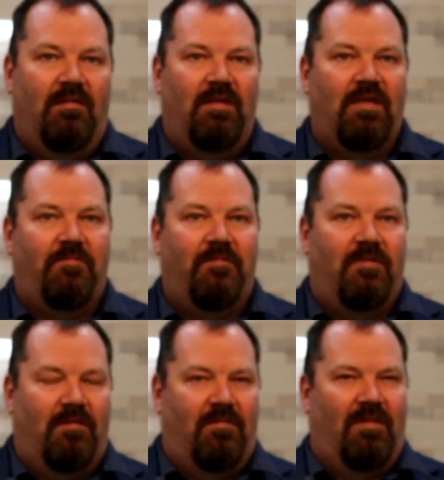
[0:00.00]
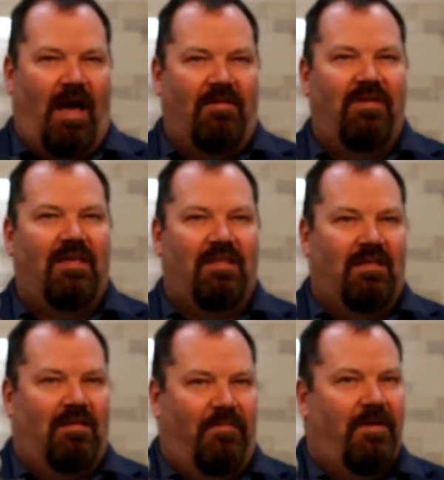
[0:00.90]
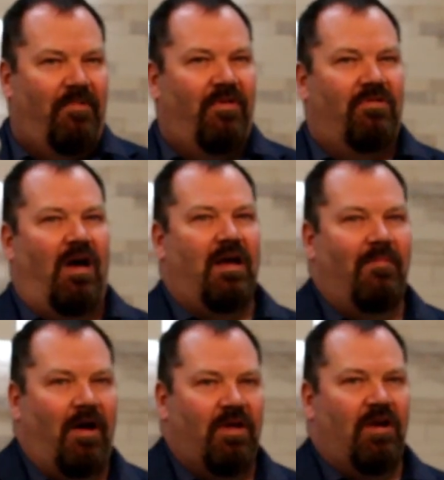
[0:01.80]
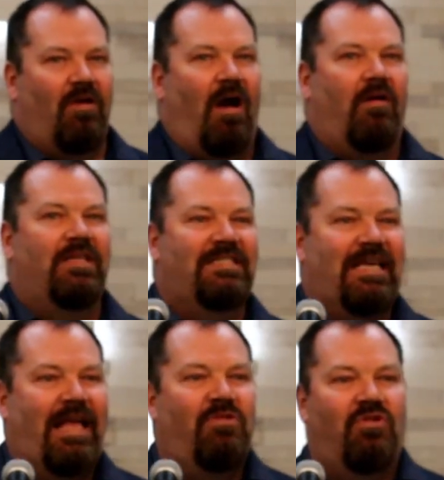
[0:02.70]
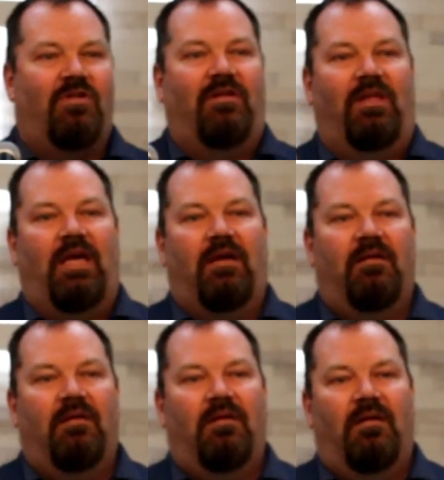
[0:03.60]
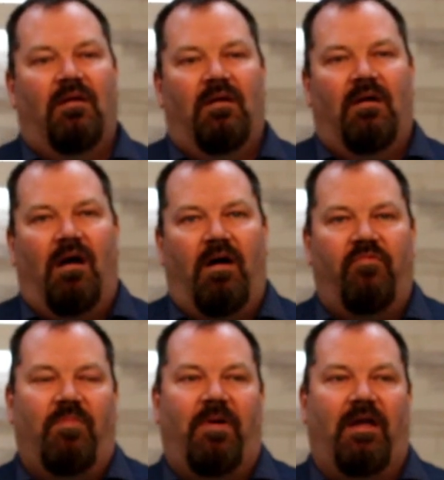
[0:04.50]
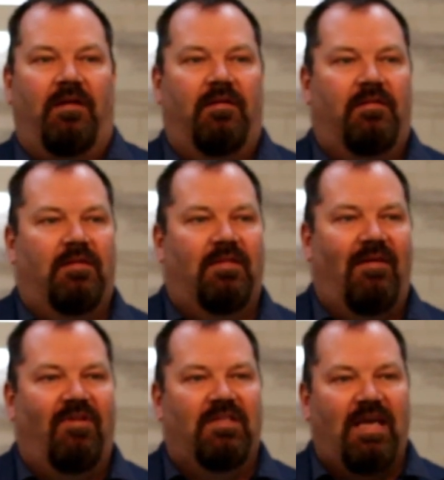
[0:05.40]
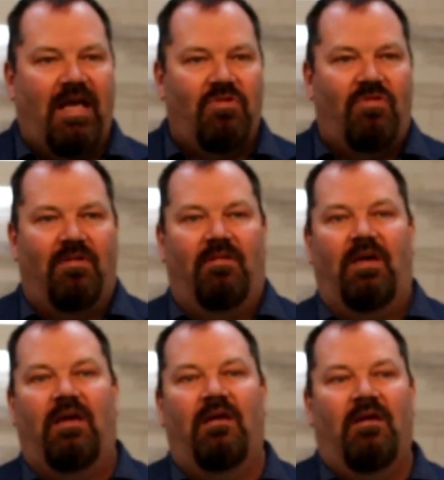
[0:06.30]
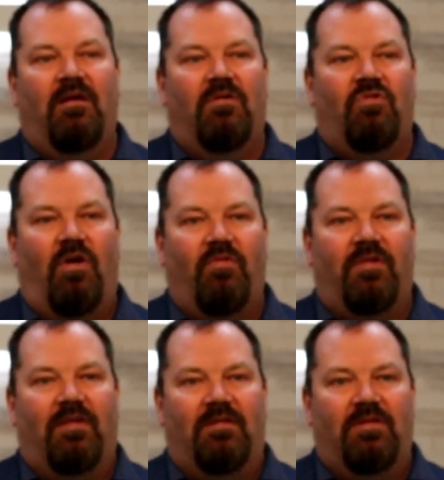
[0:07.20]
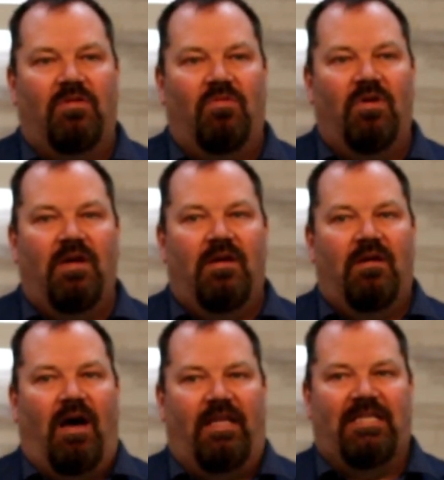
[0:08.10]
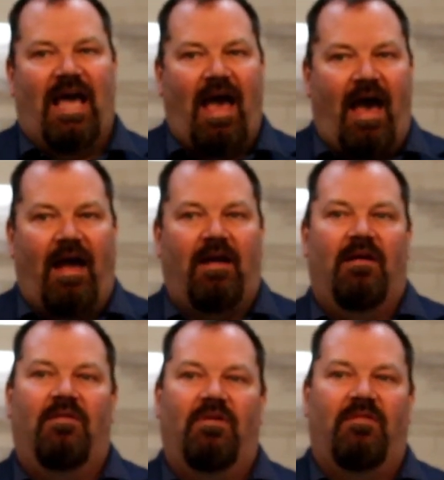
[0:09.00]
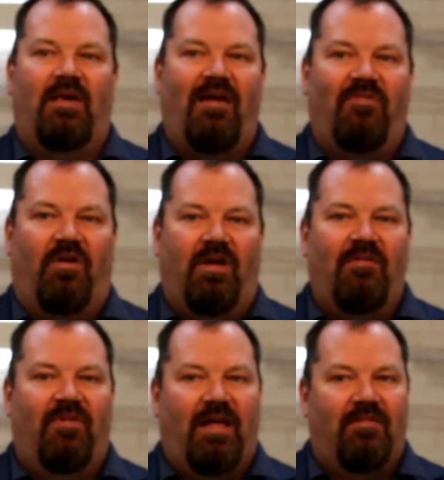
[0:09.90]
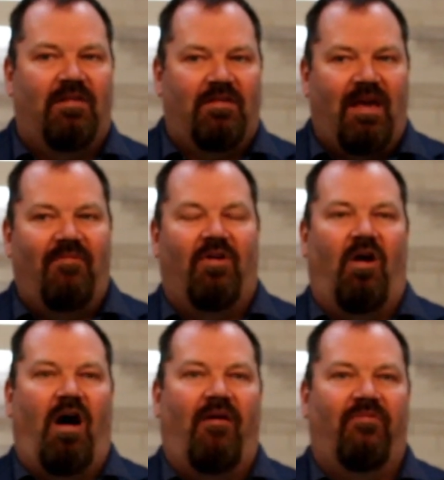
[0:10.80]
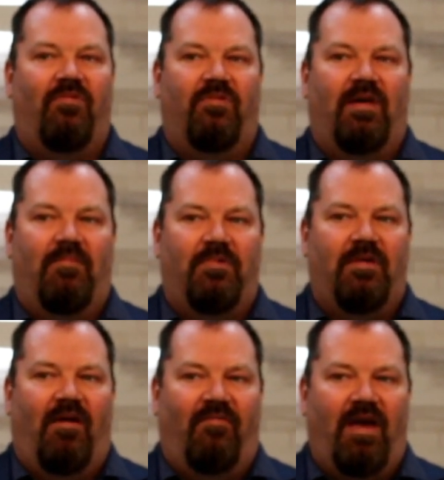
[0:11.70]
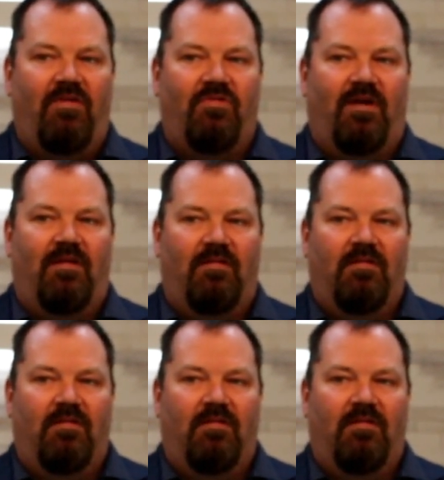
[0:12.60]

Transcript: These the I think that the people they're talking about here are intentionally unrepentant. They've intentionally chosen to attack the Savior, even as the Savior offers them salvation.